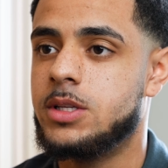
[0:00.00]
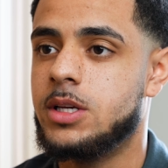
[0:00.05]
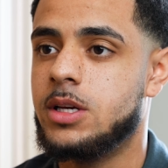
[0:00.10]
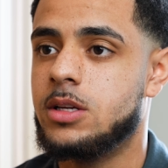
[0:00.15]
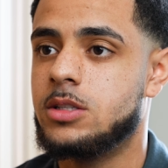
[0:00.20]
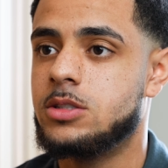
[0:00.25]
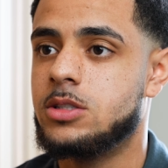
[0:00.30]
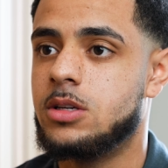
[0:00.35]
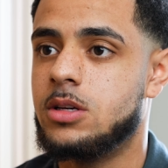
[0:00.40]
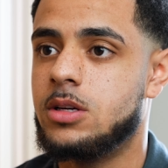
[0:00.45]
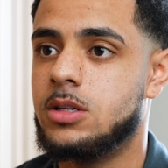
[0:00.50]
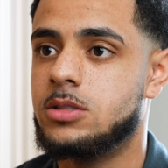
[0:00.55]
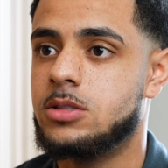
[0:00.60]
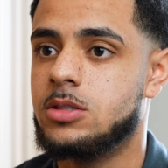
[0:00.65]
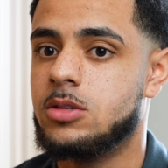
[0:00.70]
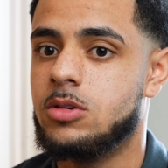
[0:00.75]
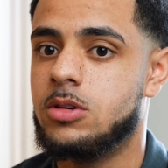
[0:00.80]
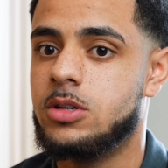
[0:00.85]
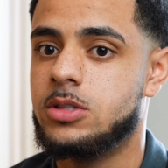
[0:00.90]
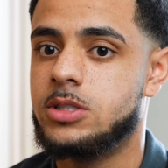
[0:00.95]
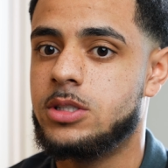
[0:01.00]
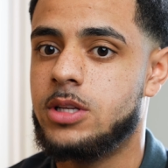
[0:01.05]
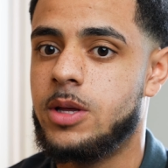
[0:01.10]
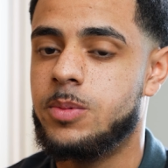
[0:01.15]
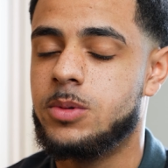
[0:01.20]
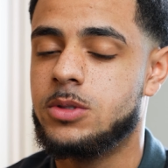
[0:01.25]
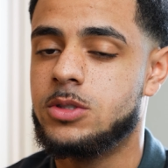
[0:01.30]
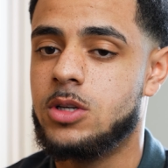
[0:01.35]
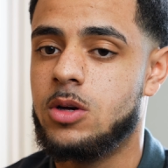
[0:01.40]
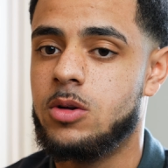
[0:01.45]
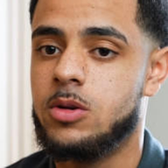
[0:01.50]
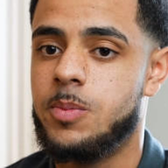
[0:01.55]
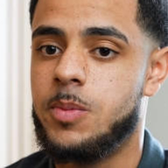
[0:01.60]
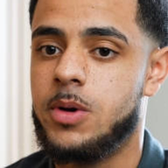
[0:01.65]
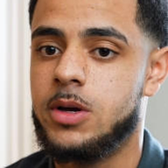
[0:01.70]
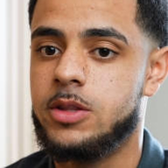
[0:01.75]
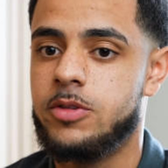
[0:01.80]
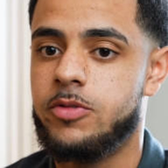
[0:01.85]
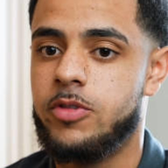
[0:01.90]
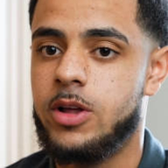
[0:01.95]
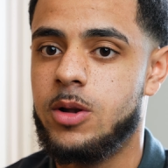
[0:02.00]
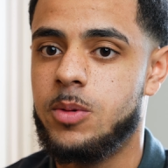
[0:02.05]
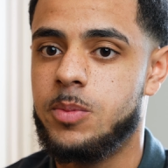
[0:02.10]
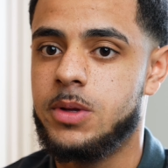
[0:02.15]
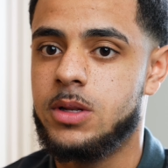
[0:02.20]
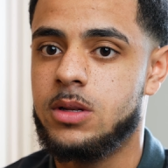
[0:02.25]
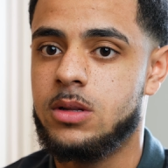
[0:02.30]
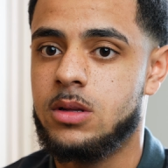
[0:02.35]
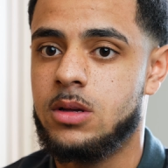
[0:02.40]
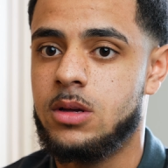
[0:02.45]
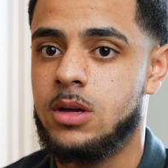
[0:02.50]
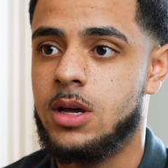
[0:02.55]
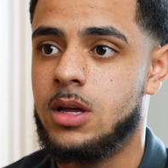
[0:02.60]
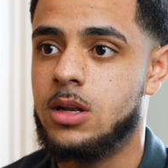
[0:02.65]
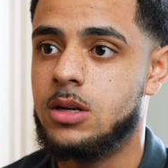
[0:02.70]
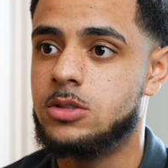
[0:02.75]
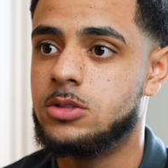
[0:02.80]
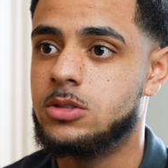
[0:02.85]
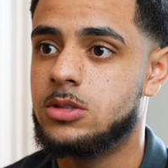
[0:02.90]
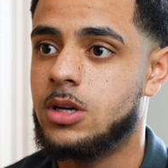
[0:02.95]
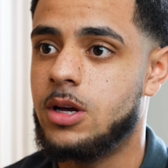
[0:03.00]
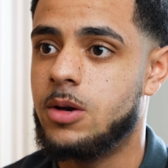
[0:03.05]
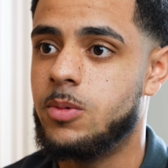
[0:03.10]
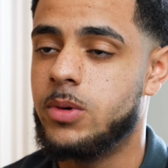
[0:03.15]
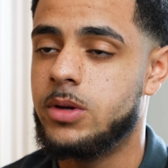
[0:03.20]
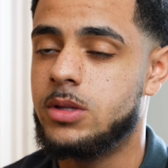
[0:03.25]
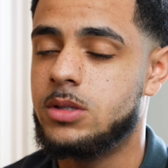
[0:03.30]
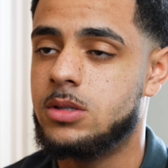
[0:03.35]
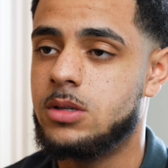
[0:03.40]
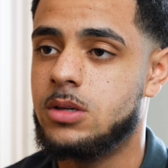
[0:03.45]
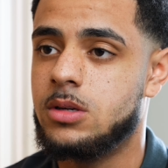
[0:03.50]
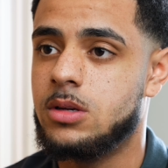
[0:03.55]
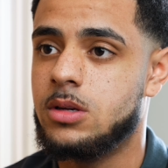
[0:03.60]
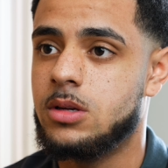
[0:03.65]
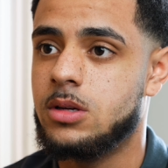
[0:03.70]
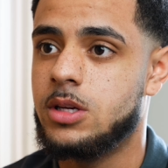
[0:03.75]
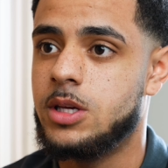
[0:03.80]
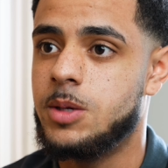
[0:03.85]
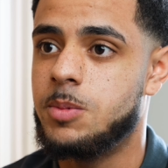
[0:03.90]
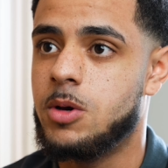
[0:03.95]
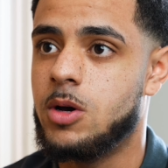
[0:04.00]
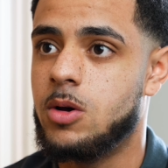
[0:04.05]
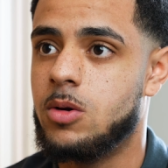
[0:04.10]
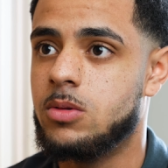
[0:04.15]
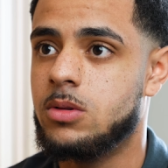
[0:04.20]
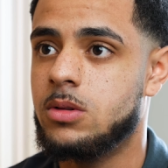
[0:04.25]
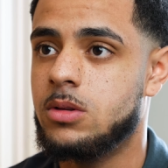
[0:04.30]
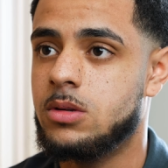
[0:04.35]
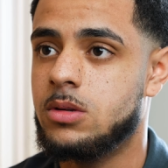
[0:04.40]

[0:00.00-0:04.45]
think it's another stepping stone in my development, and I just can't wait to keep going.